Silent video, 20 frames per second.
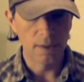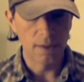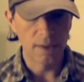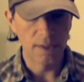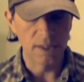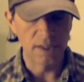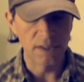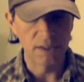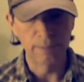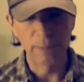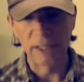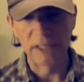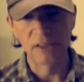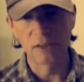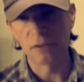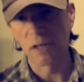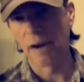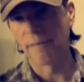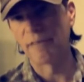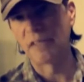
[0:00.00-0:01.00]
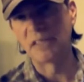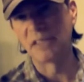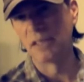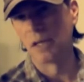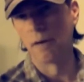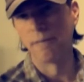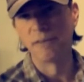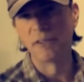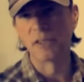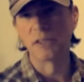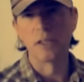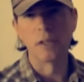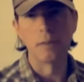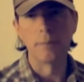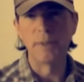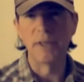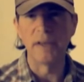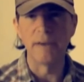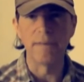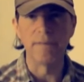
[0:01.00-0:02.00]
The spacecraft itself is going to
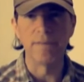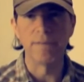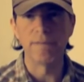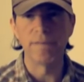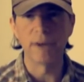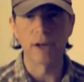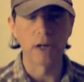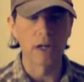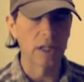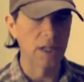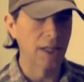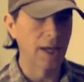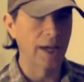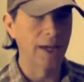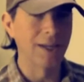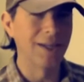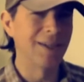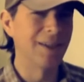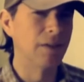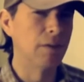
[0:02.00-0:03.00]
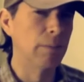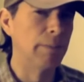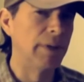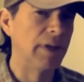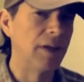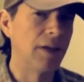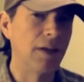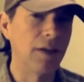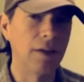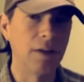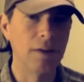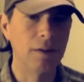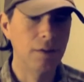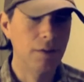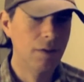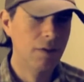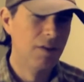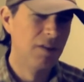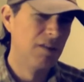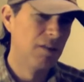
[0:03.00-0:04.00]
be very light. It'll be,
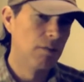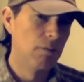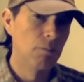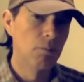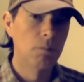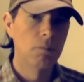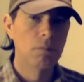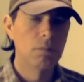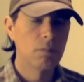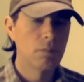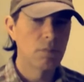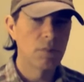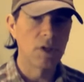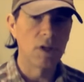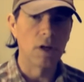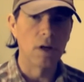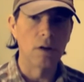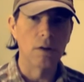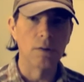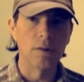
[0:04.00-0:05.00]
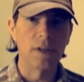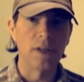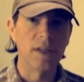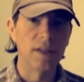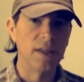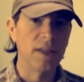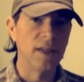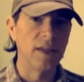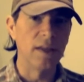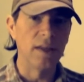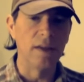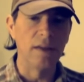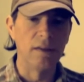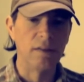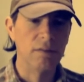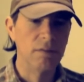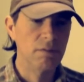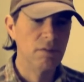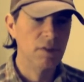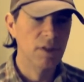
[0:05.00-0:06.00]
in
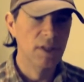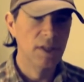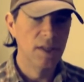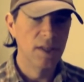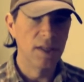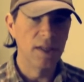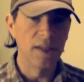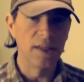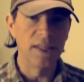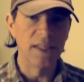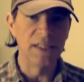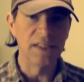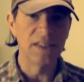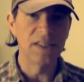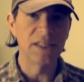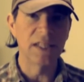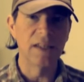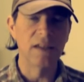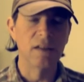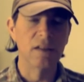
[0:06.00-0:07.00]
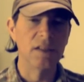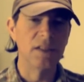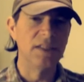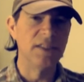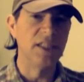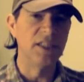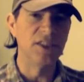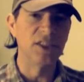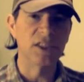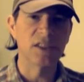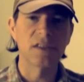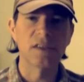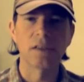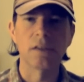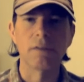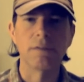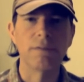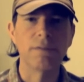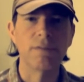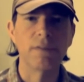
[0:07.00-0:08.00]
the single digits
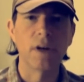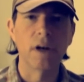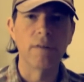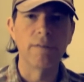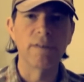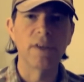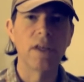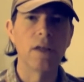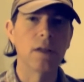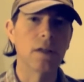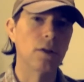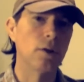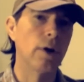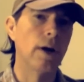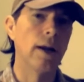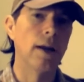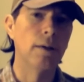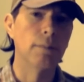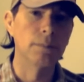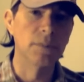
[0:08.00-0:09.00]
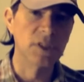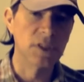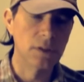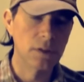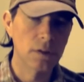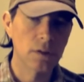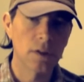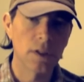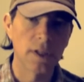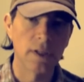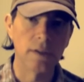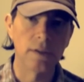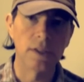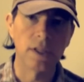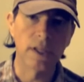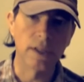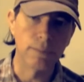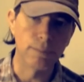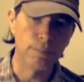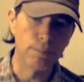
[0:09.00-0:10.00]
of kilograms
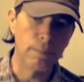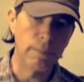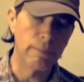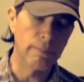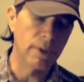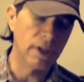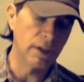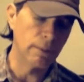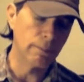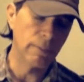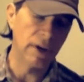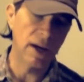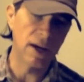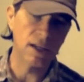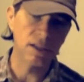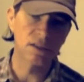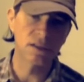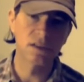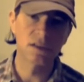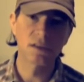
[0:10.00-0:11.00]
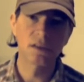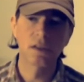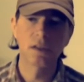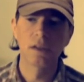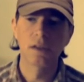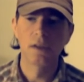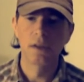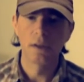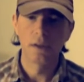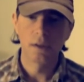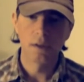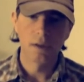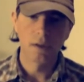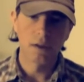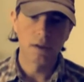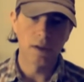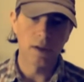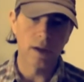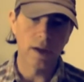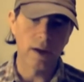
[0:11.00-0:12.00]
in mass.
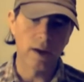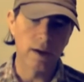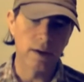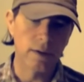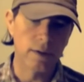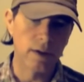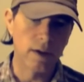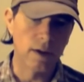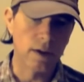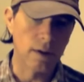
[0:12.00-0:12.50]
And